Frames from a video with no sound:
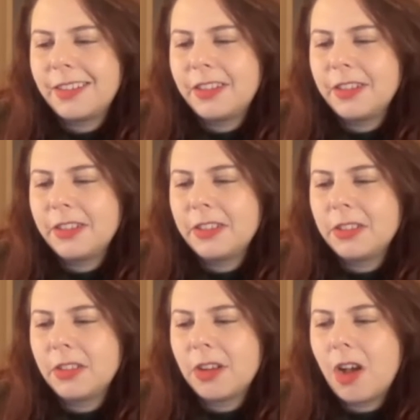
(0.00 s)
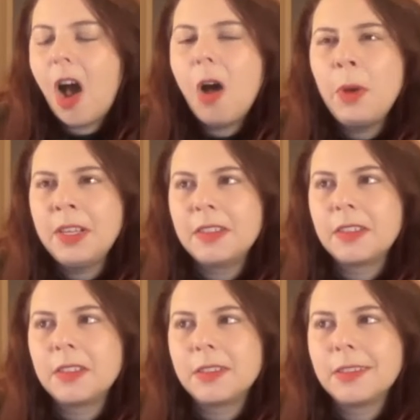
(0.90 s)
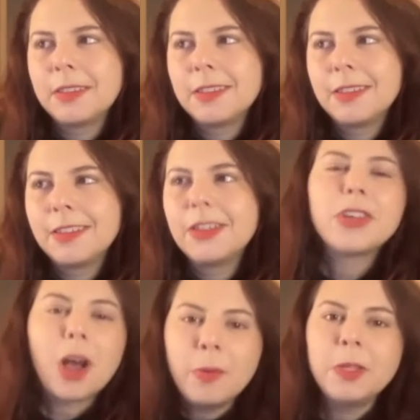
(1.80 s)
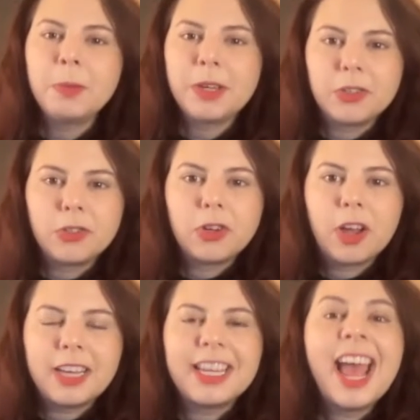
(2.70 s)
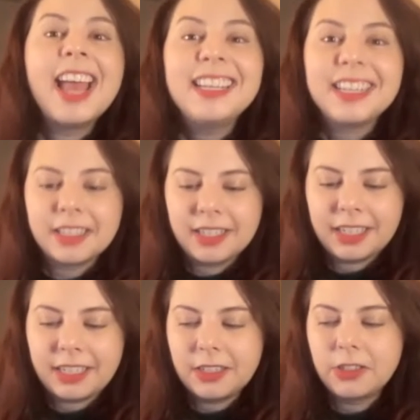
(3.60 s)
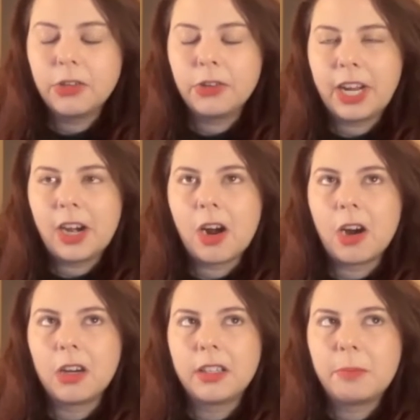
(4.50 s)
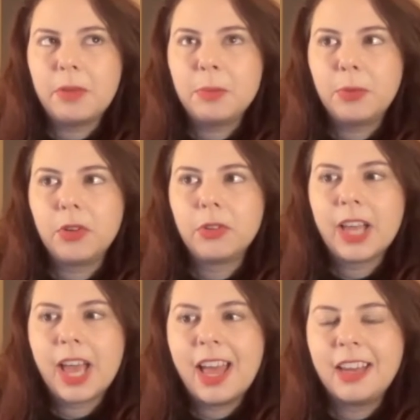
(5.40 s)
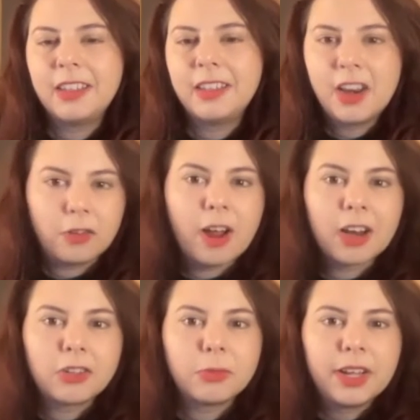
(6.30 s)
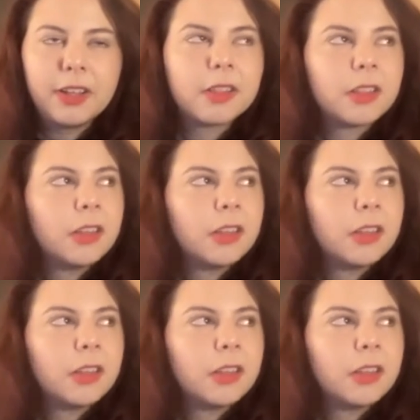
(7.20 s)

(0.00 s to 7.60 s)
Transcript: there's always there's always been a tendency to create art that people can interact with